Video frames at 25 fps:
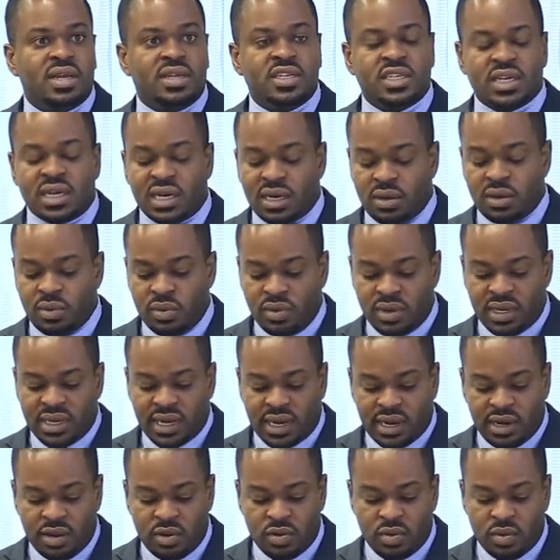Njeri would
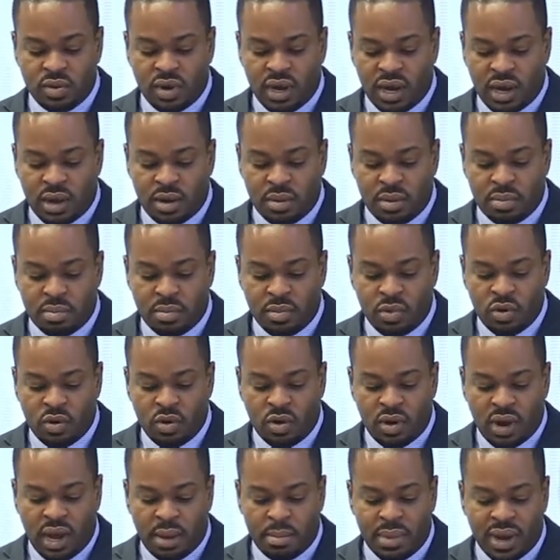tell you
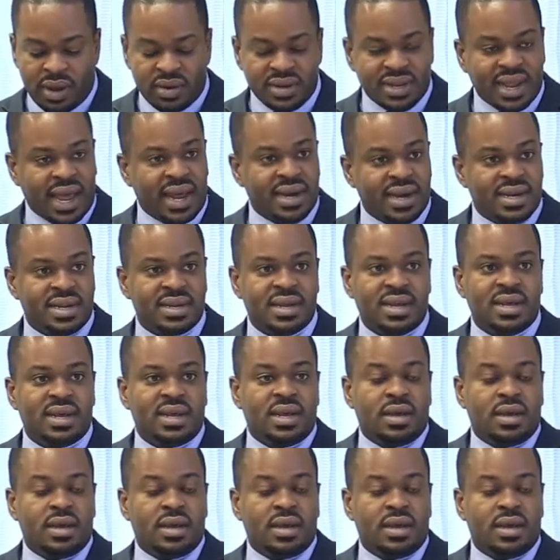more about that,